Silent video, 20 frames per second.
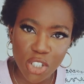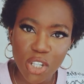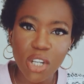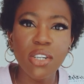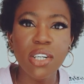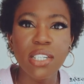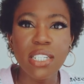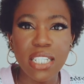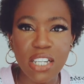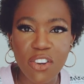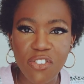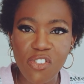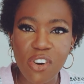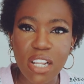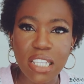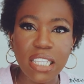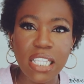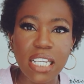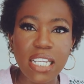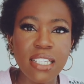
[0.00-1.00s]
on
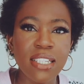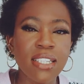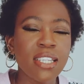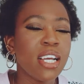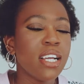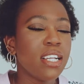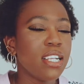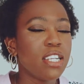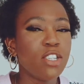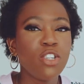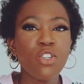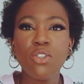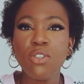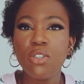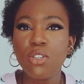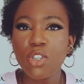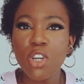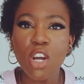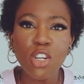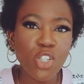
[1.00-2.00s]
different things. There's
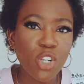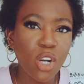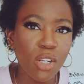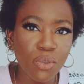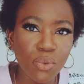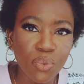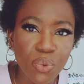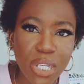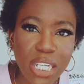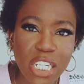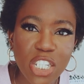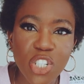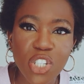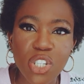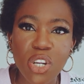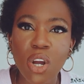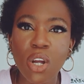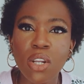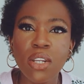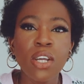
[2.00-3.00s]
touch on
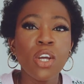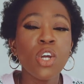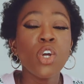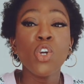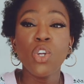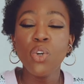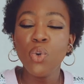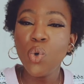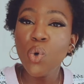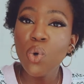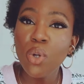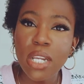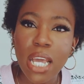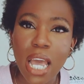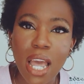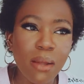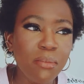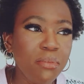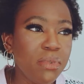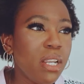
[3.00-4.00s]
religion, good
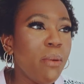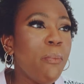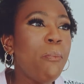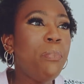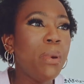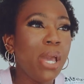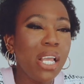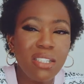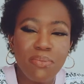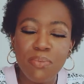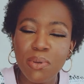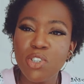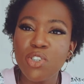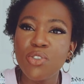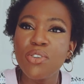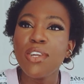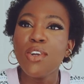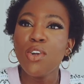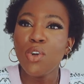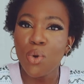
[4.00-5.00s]
and debate
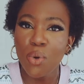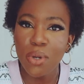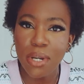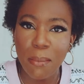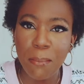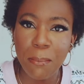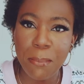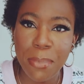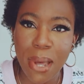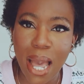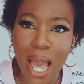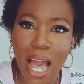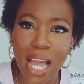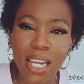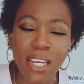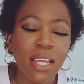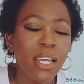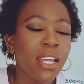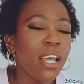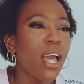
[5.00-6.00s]
between good and
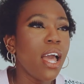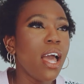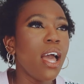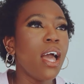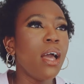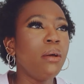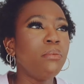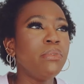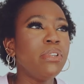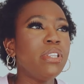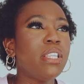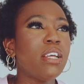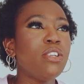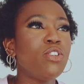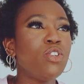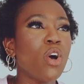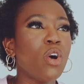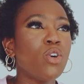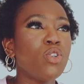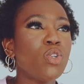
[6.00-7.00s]
bad. There's
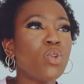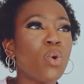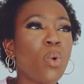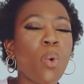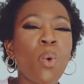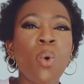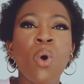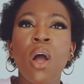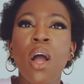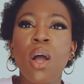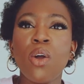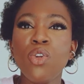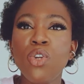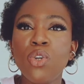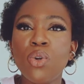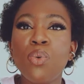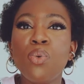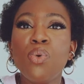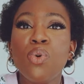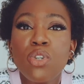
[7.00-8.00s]
also, you
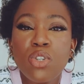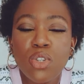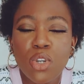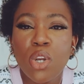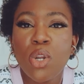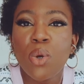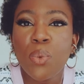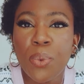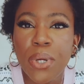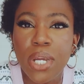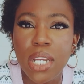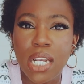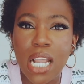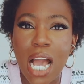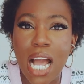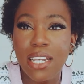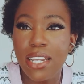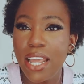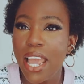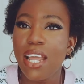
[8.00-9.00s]
know, who's gonna win
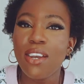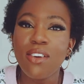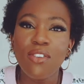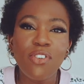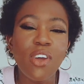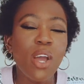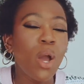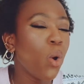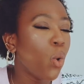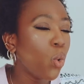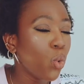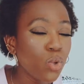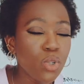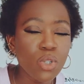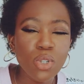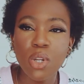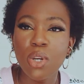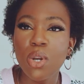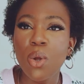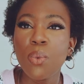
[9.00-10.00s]
at the end of it. Who's
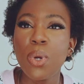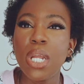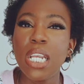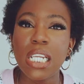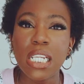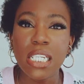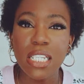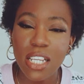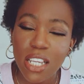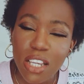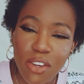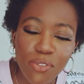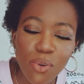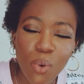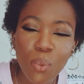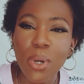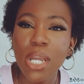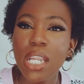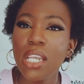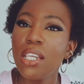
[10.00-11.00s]
gonna win? Did evil
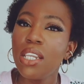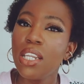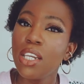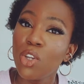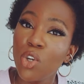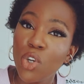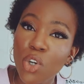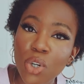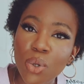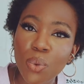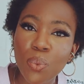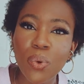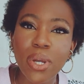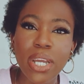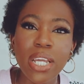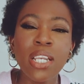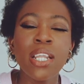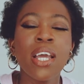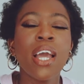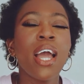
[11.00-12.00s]
win? Did good
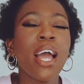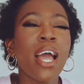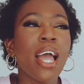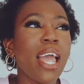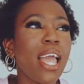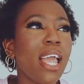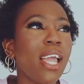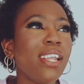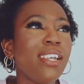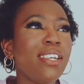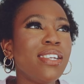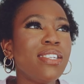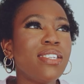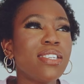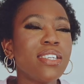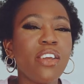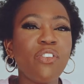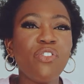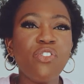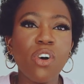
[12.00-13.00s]
win? And
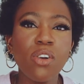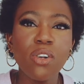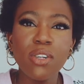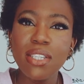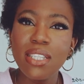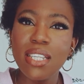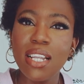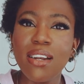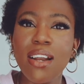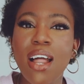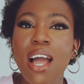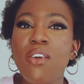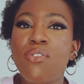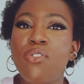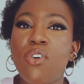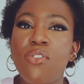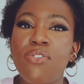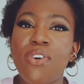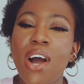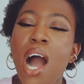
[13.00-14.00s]
it follows the life
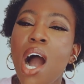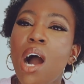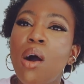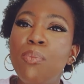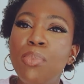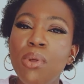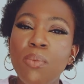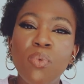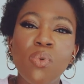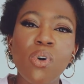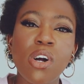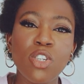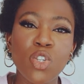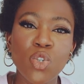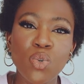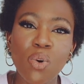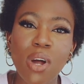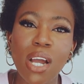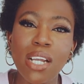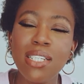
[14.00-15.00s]
of how people are
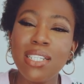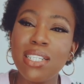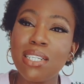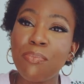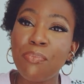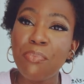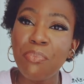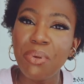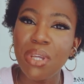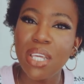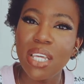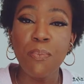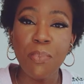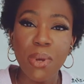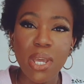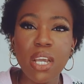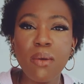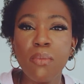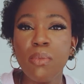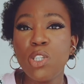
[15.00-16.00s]
trying to
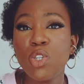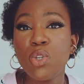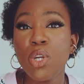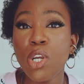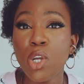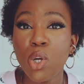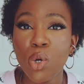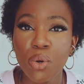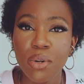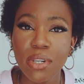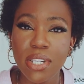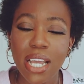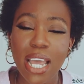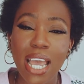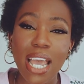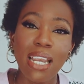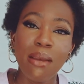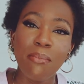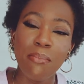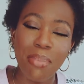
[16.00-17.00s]
pick between good
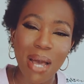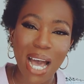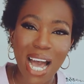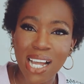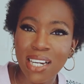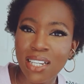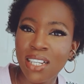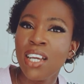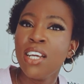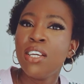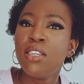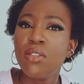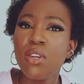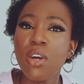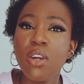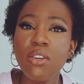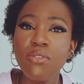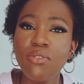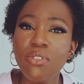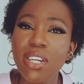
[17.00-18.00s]
and bad. So
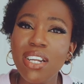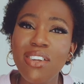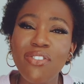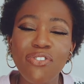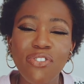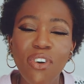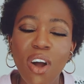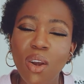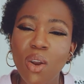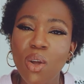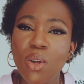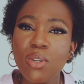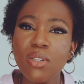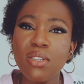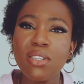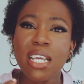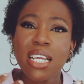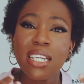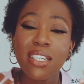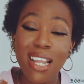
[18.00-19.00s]
it really
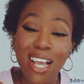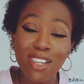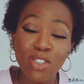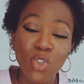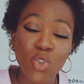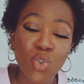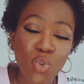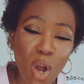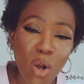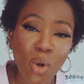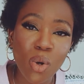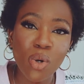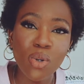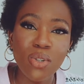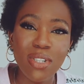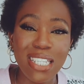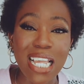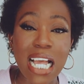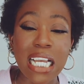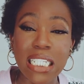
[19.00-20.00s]
follows their
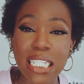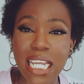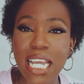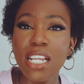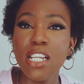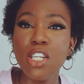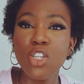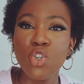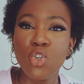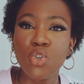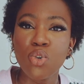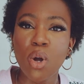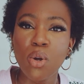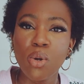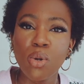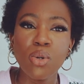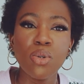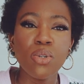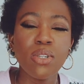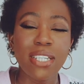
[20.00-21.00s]
struggles, their daily
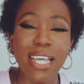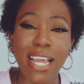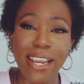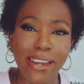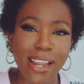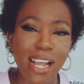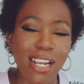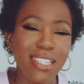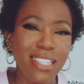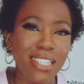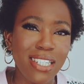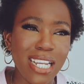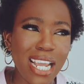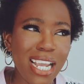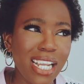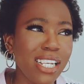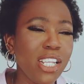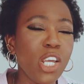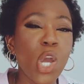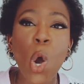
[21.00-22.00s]
struggles, and their
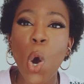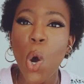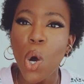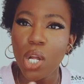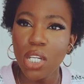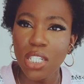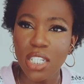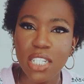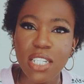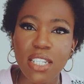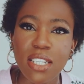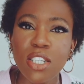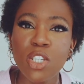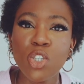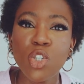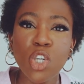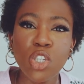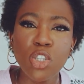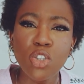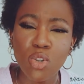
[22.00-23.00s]
daily urges
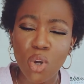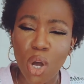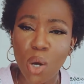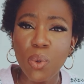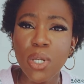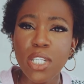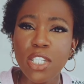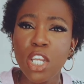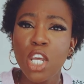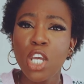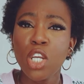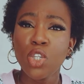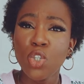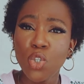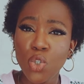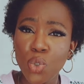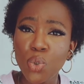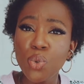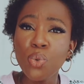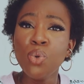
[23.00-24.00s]
just to always
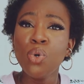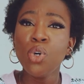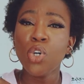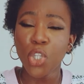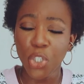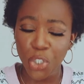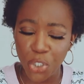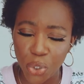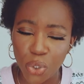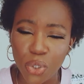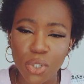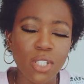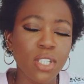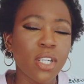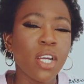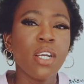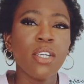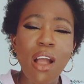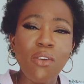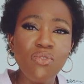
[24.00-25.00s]
do good.
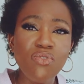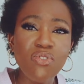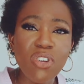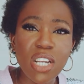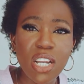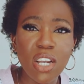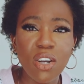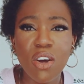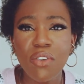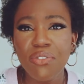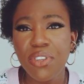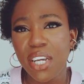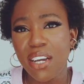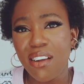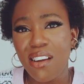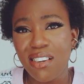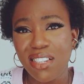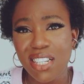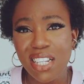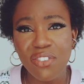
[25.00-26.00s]
I really love the
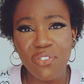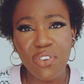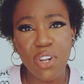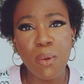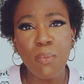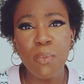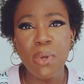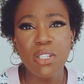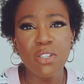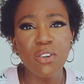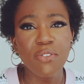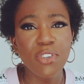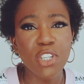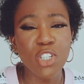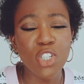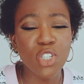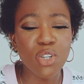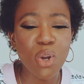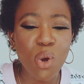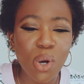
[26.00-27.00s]
character development of the
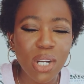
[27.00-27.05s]
show